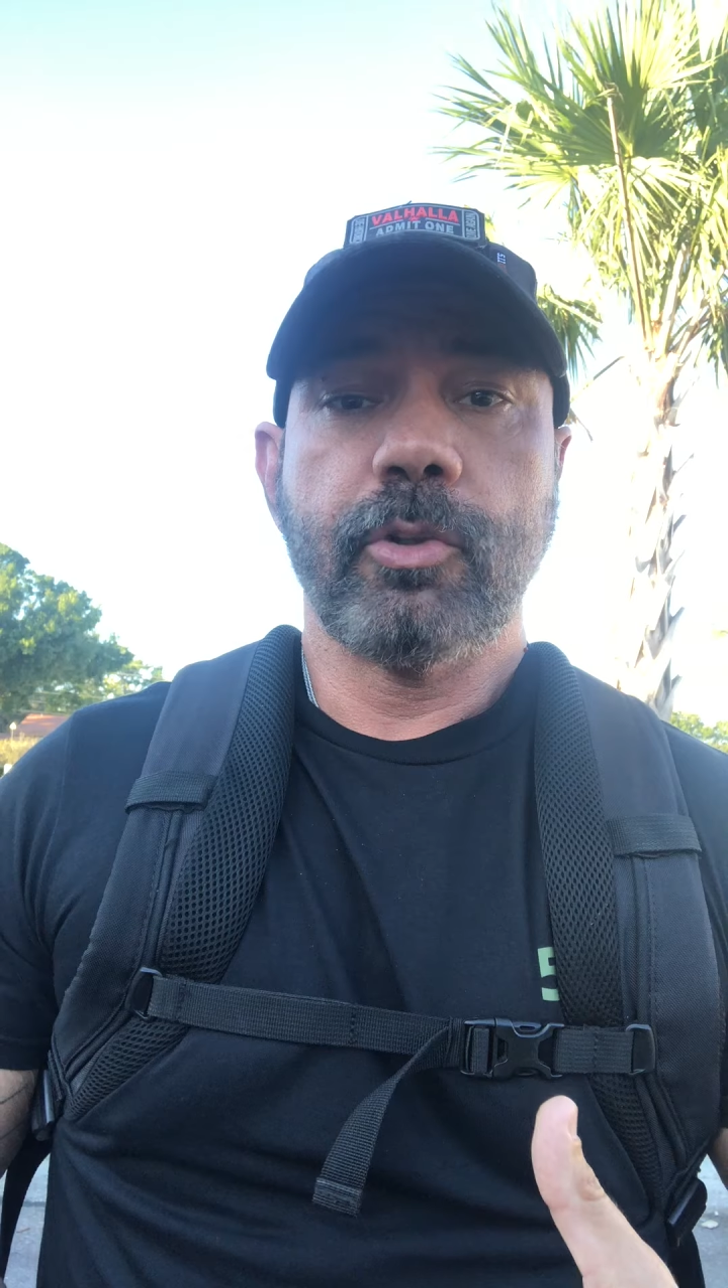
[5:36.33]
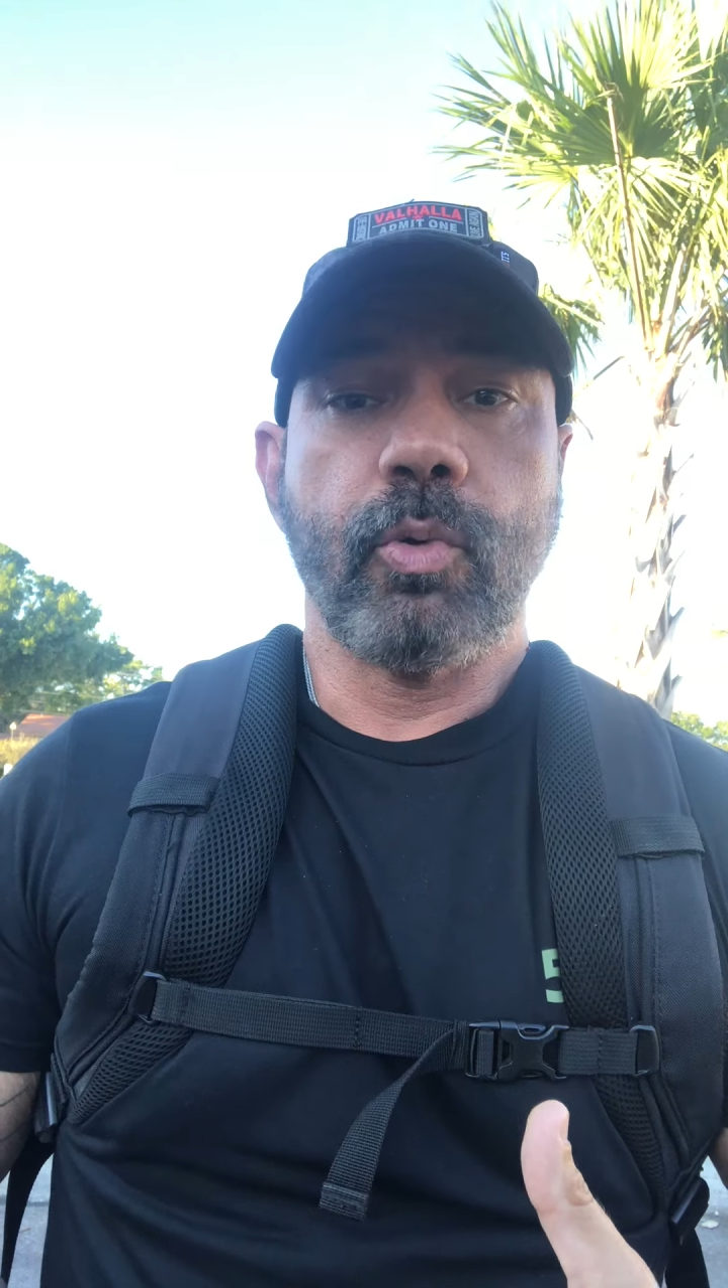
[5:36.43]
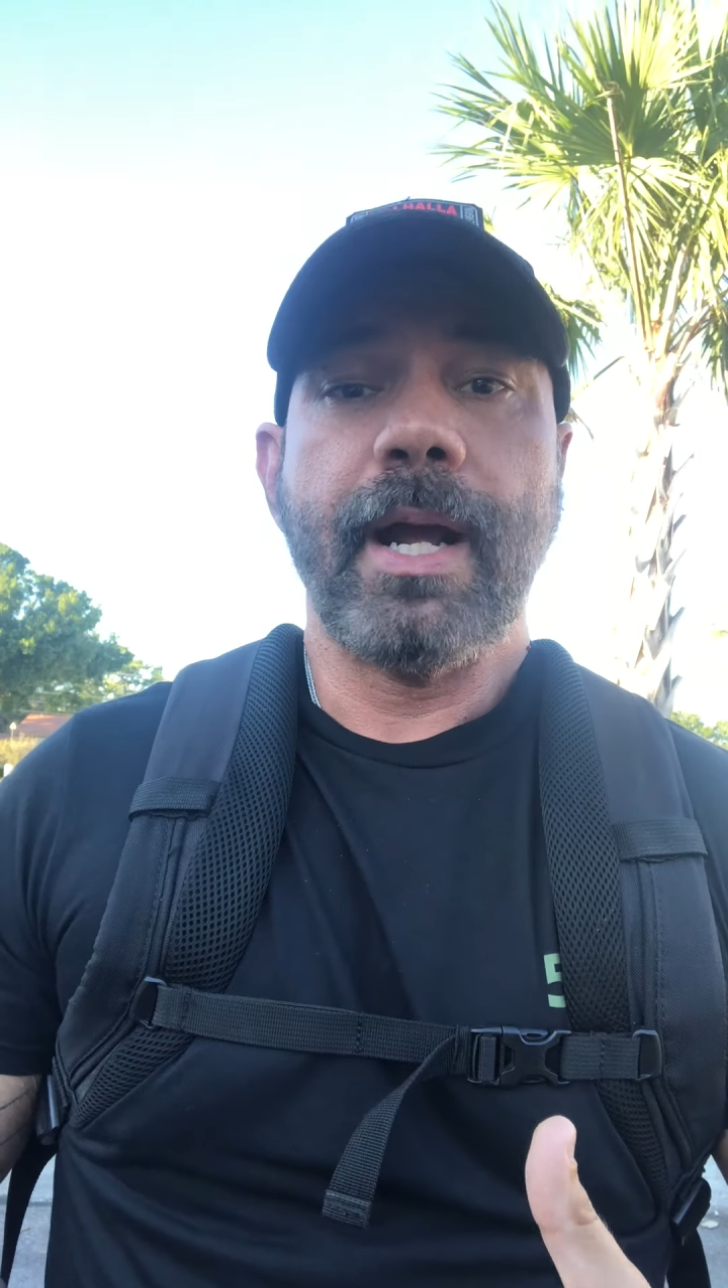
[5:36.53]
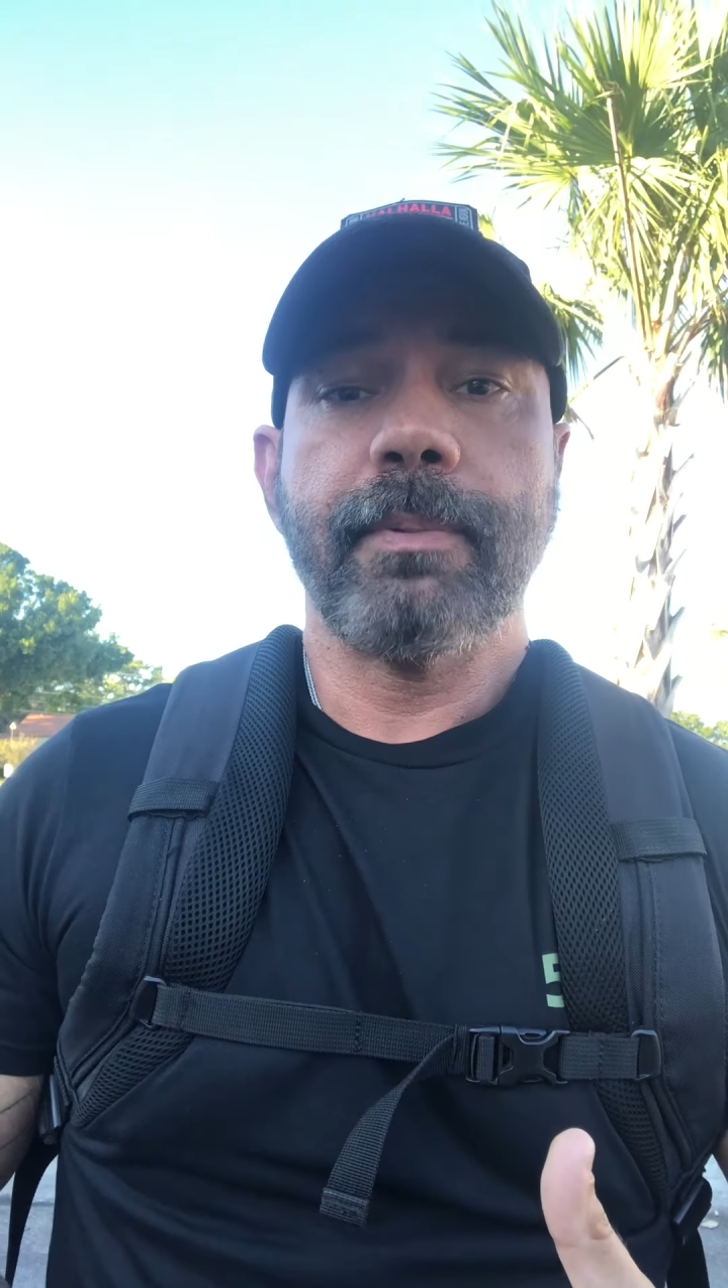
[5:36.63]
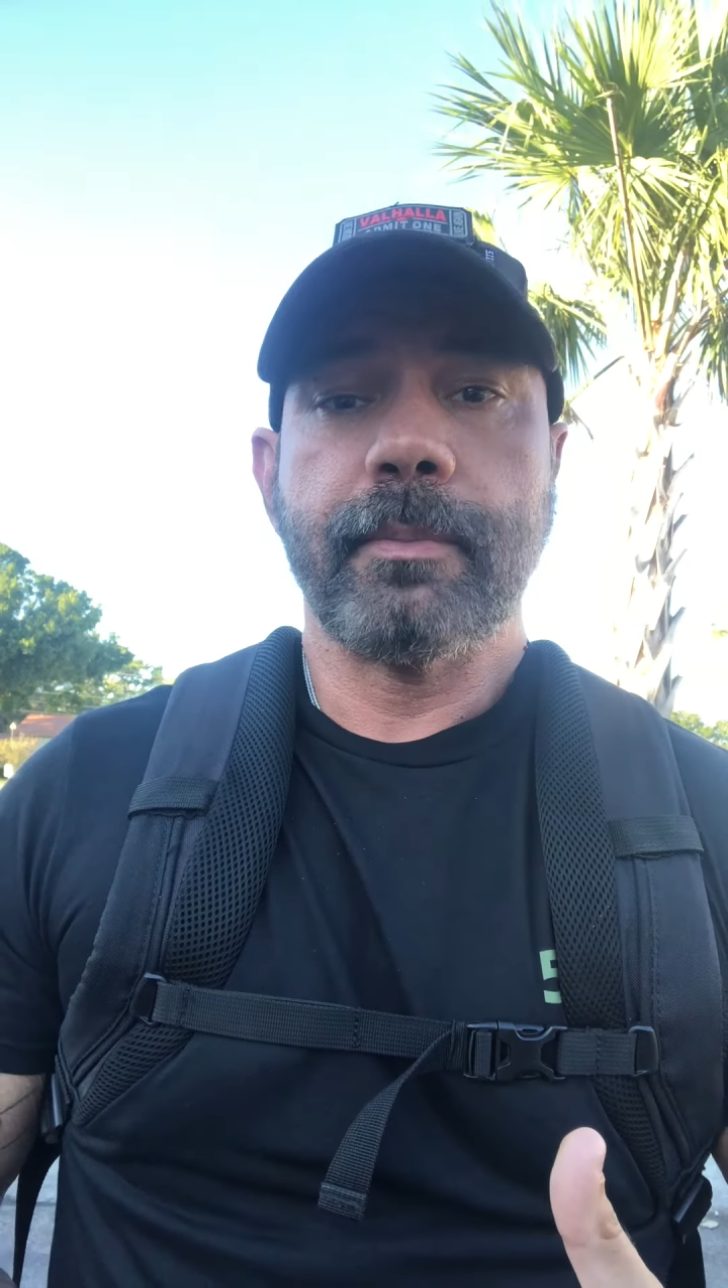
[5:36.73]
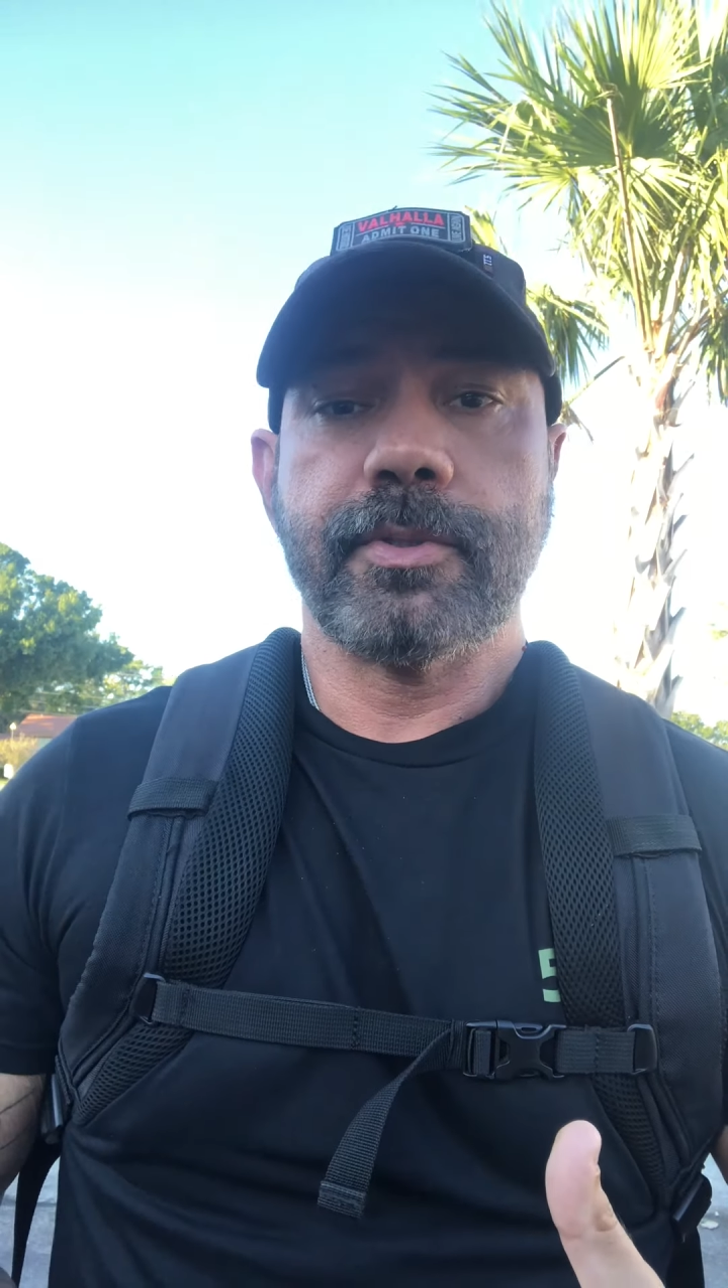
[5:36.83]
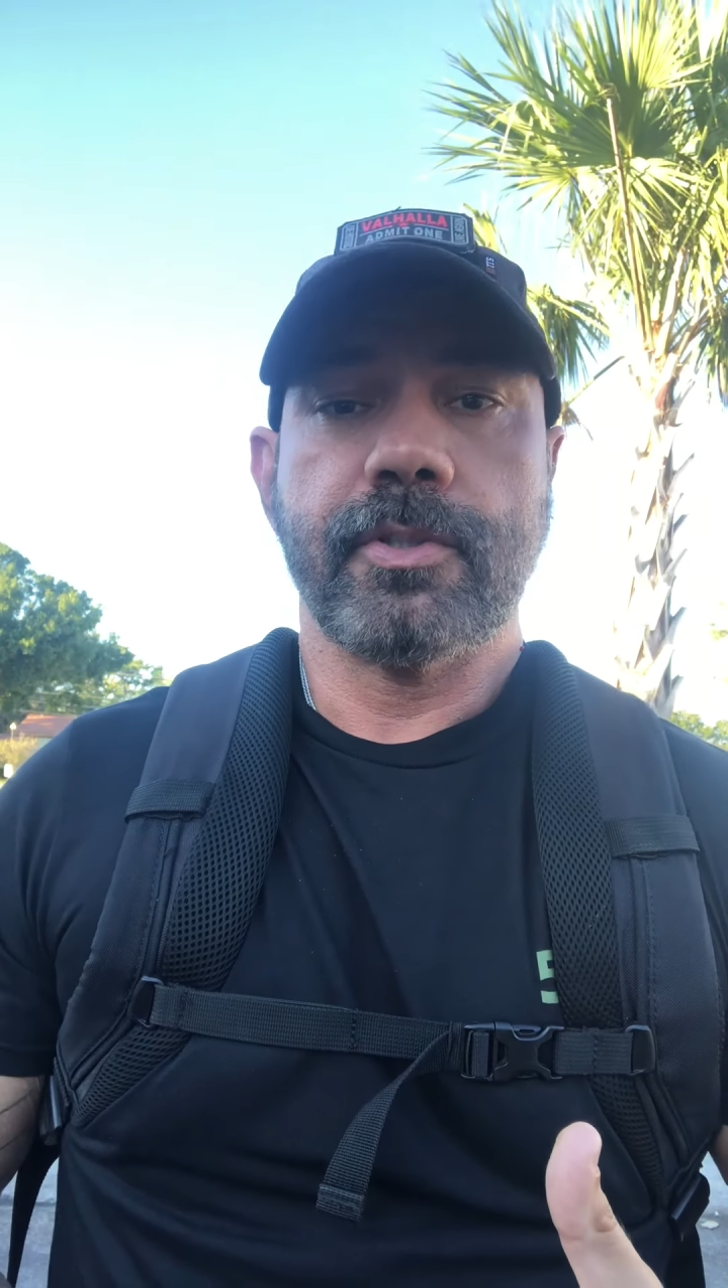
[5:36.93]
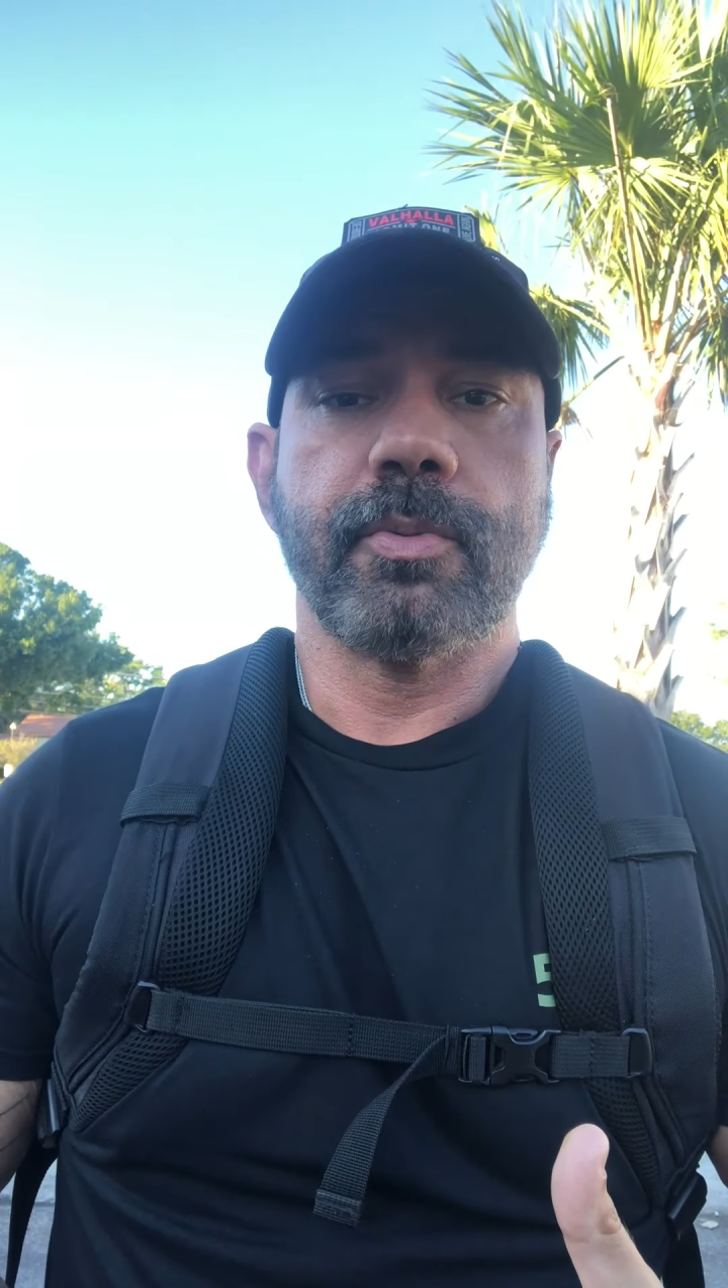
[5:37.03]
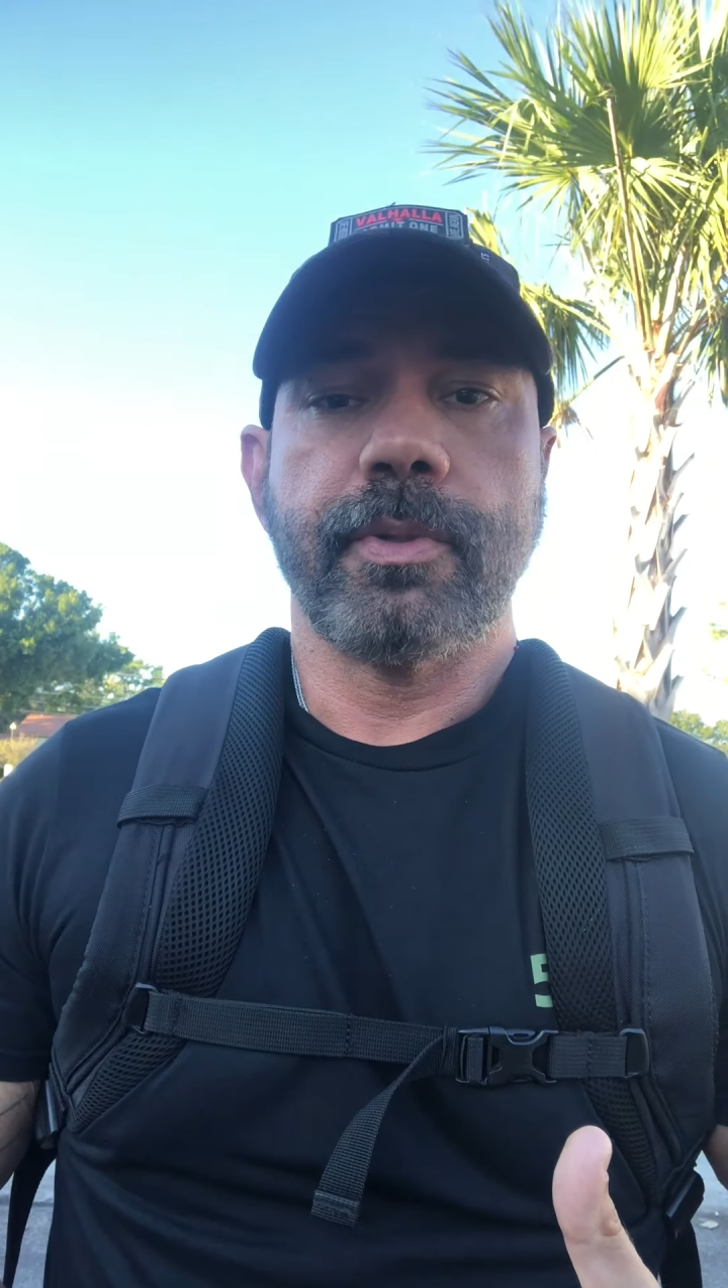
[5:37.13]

grappling position